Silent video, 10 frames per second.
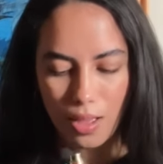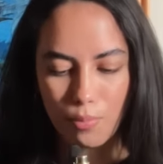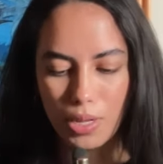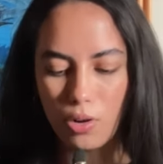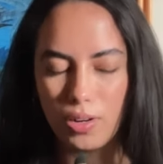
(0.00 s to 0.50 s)

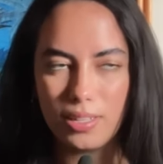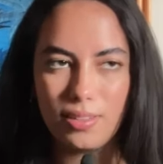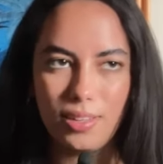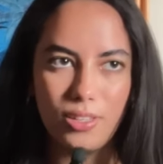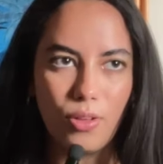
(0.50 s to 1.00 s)
but
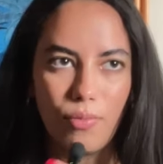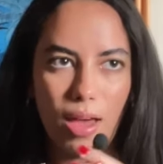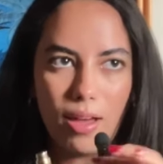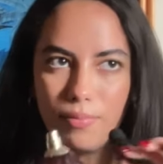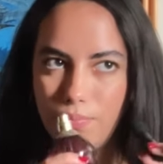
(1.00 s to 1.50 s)
honestly, it's not
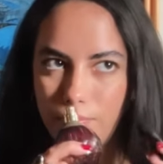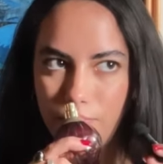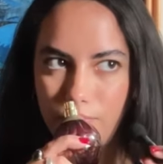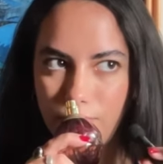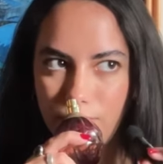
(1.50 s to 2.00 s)
that.
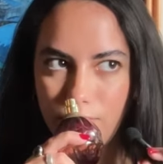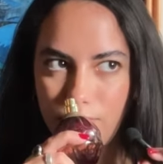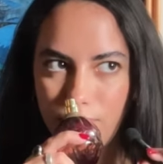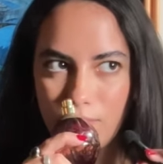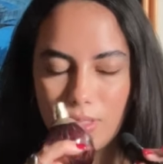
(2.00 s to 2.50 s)

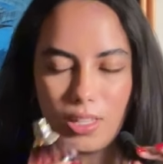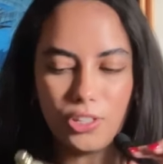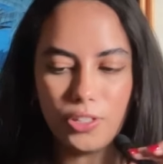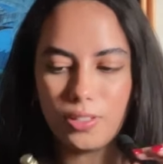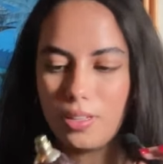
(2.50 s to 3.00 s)
They
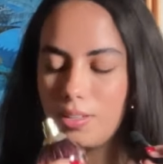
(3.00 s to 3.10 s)
just,